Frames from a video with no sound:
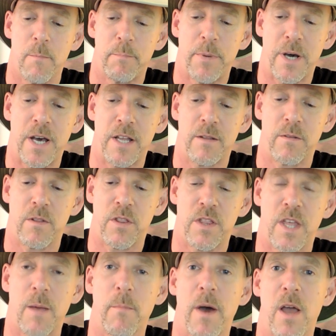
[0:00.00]
but
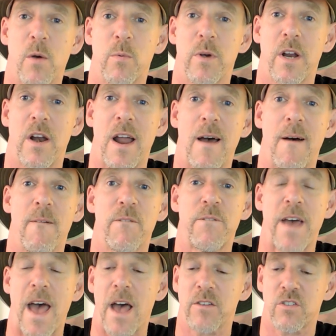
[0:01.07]
they might wear out
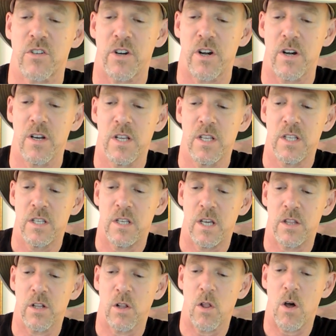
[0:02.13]
faster
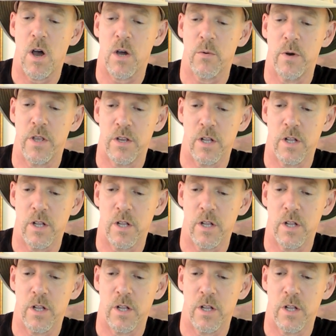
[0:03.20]
in the long run.